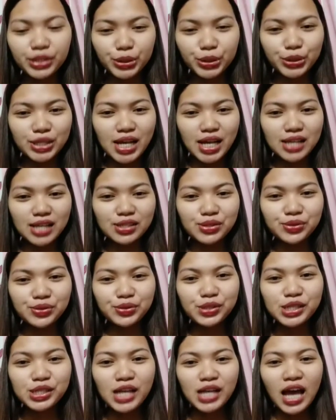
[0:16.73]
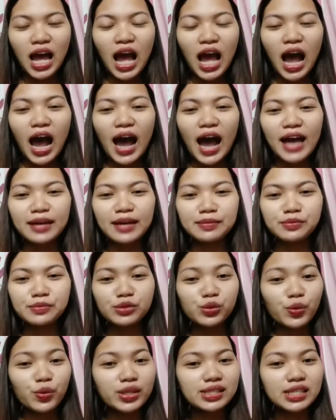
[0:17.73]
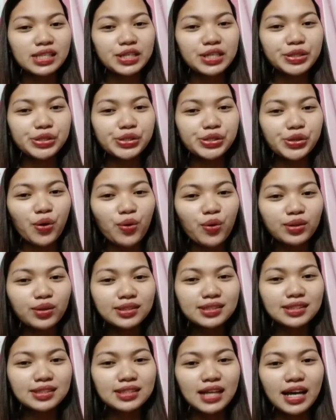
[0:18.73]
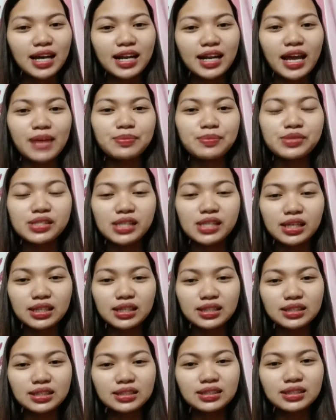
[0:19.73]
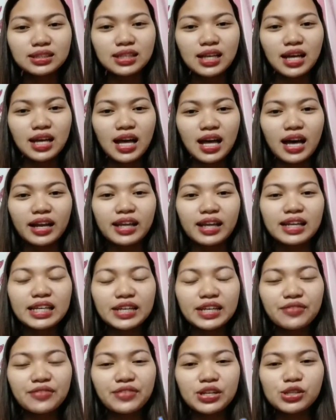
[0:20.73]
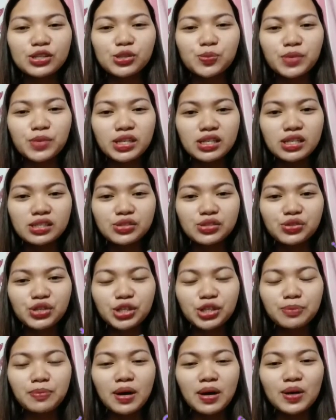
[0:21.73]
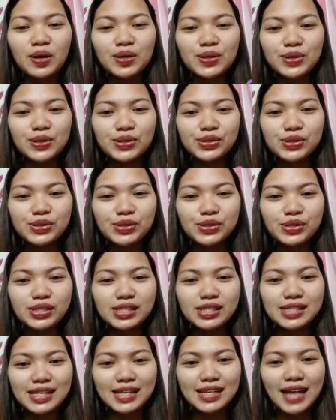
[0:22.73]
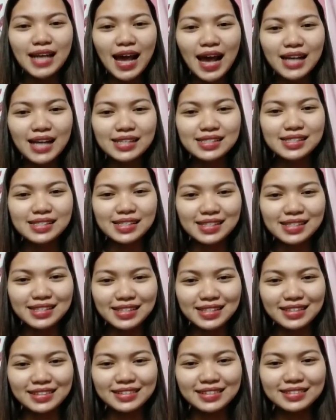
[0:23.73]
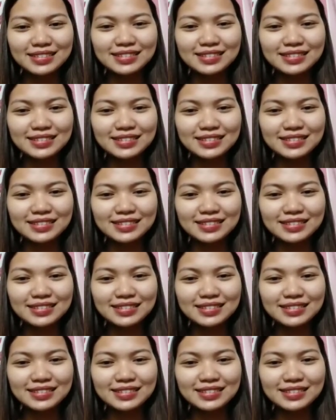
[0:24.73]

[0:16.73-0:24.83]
Vertudaso. I'm 20 years old and I'm single, and I live in Isminyo Street, Bagong Lungsod, Dandag City.